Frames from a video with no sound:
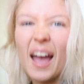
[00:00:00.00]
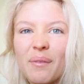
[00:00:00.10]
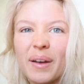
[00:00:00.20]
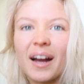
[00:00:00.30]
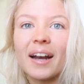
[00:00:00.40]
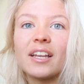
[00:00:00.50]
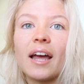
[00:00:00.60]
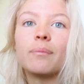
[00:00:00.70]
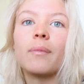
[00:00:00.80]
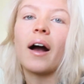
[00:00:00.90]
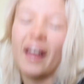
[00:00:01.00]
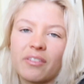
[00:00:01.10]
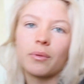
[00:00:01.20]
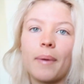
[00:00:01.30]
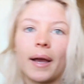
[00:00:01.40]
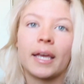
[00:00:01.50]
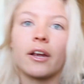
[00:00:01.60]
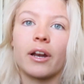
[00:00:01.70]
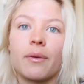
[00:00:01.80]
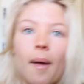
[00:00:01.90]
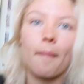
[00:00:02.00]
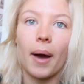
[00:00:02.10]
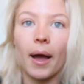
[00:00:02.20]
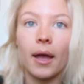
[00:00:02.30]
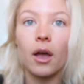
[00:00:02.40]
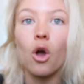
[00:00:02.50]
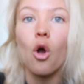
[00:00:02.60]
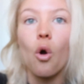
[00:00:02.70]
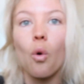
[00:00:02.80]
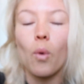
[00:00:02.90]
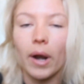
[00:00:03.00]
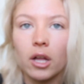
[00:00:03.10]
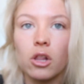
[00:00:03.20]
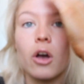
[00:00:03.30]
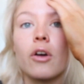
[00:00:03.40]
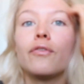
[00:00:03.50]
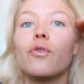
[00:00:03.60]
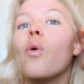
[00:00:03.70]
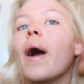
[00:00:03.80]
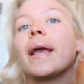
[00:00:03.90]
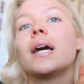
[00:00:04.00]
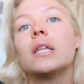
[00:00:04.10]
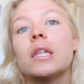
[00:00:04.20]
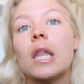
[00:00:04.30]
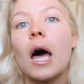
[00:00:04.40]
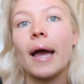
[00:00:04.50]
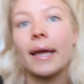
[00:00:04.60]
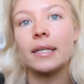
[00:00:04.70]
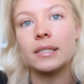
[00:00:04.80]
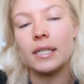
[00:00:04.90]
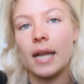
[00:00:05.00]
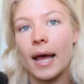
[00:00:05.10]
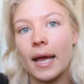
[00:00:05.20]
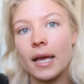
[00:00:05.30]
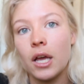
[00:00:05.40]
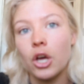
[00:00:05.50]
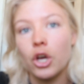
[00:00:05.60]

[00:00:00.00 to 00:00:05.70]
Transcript: I have to be back here anyway by 1 o'clock for a client today.